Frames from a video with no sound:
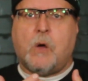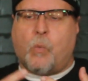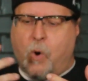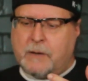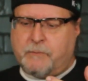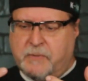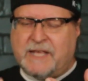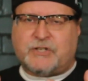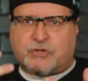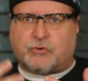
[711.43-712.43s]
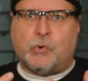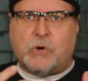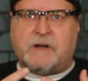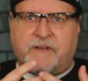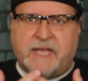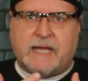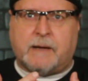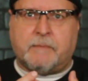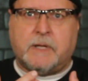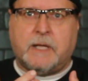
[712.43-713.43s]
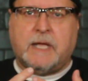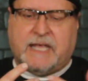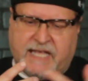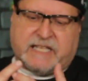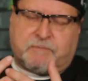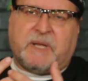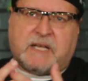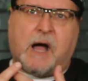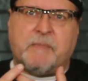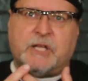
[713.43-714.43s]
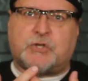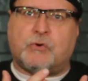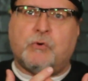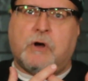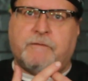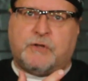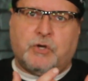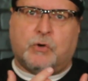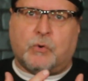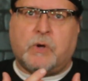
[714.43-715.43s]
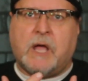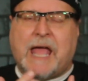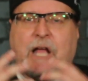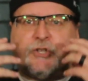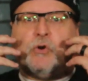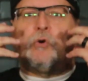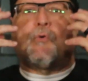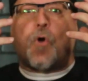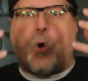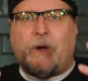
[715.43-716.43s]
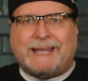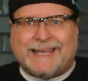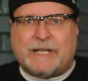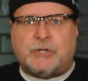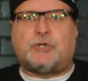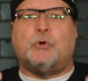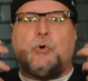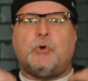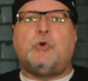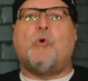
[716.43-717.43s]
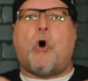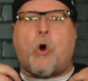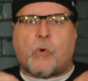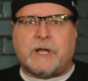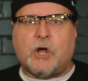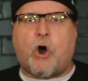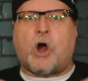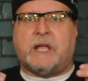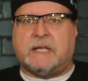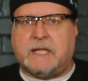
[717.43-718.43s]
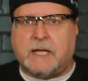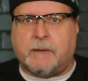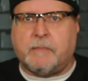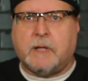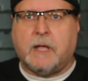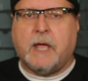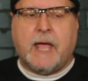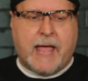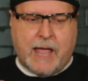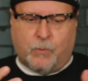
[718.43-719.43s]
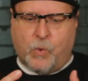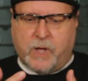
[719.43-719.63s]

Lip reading: what is true of Him is becoming true of you as you're growing into who you already are in Him. And